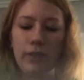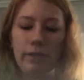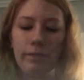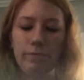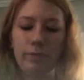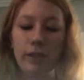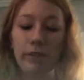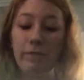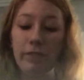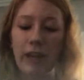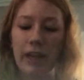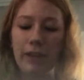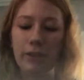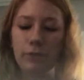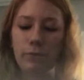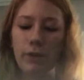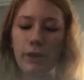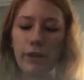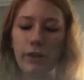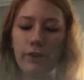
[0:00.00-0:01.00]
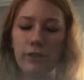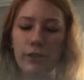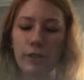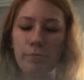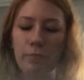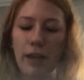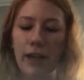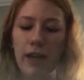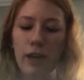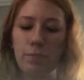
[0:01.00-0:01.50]
Fun fact, workers on
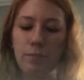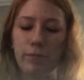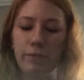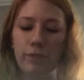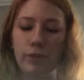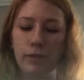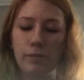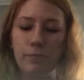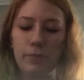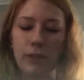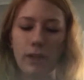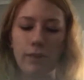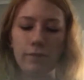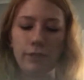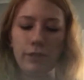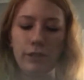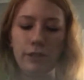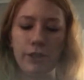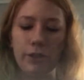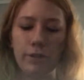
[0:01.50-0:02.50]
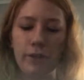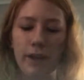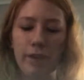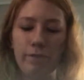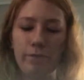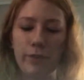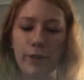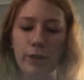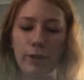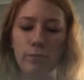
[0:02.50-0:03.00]
pineapple farms often don't have
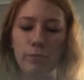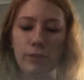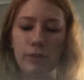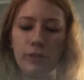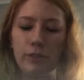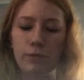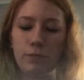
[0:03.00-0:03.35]
fingerprints,